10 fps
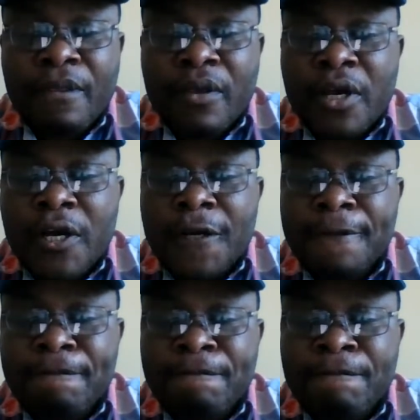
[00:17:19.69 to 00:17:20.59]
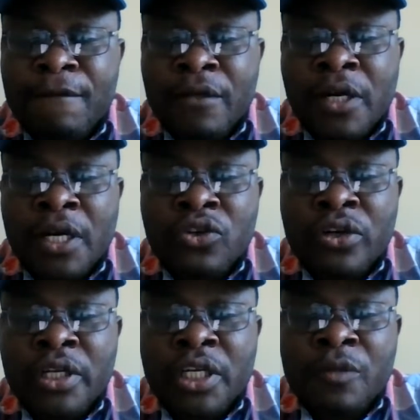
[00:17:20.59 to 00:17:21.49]
Yeah, three has
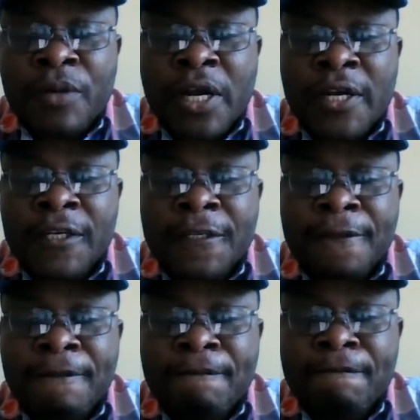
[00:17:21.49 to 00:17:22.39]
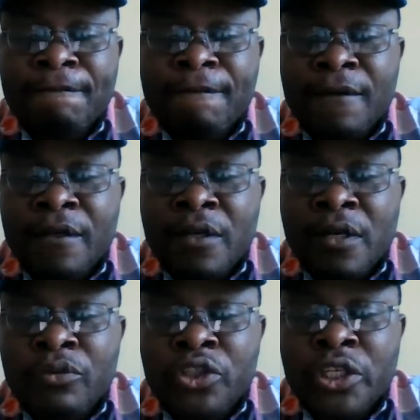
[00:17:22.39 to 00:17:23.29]
already expired in
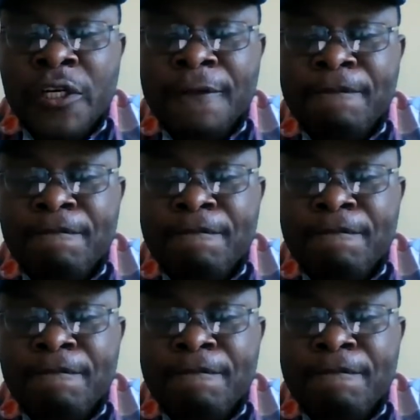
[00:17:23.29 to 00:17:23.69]
Abuja.